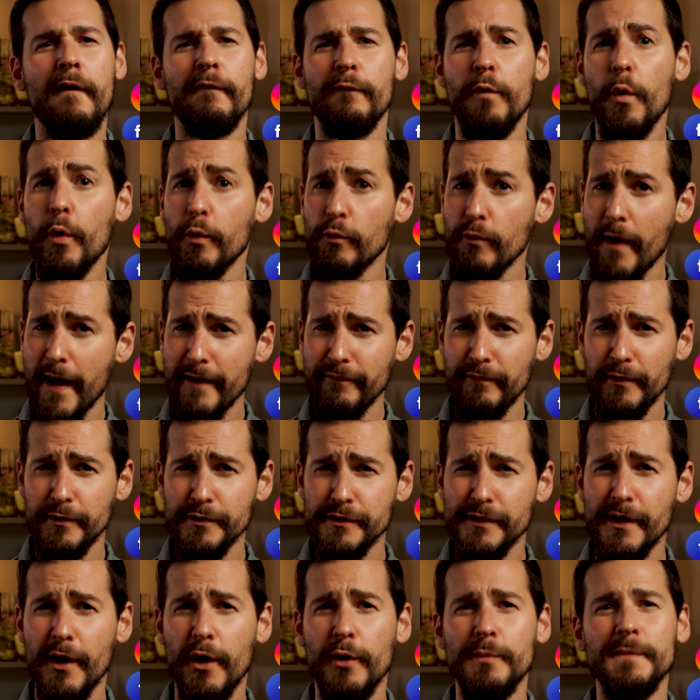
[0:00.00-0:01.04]
for rifle
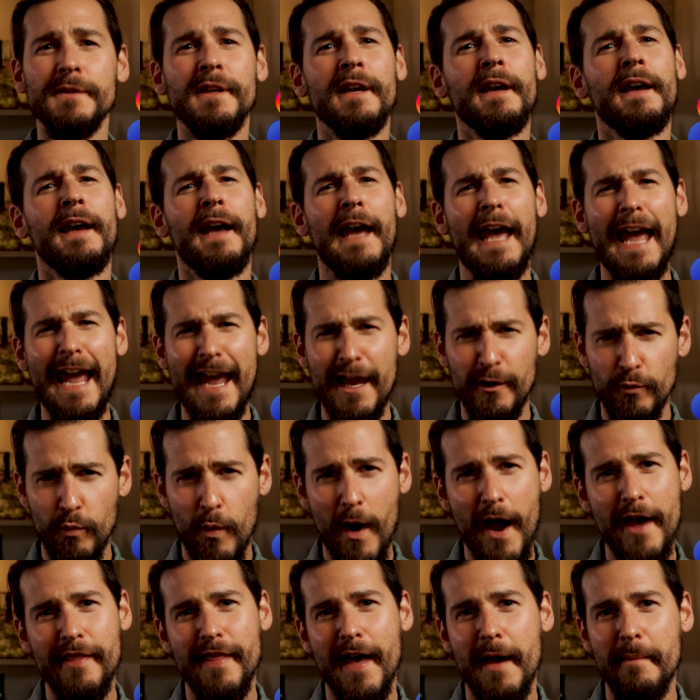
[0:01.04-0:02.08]
scopes and
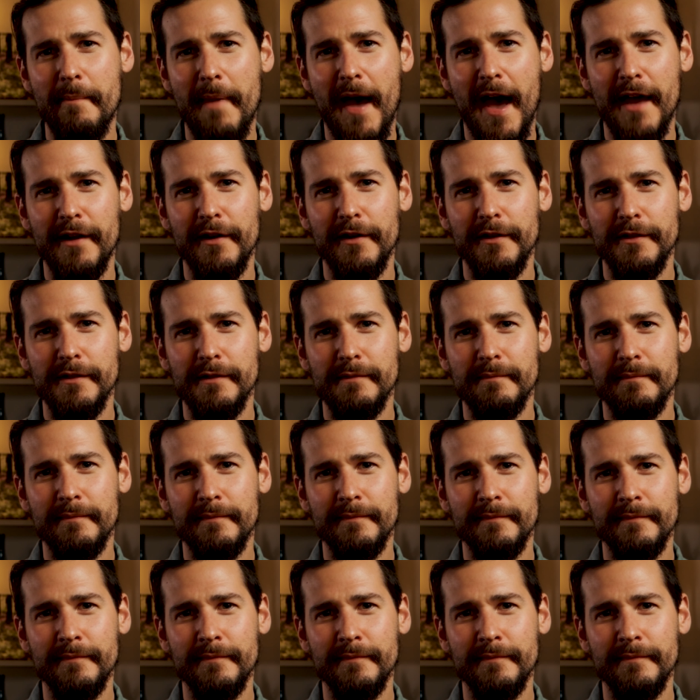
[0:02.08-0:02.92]
why that matters.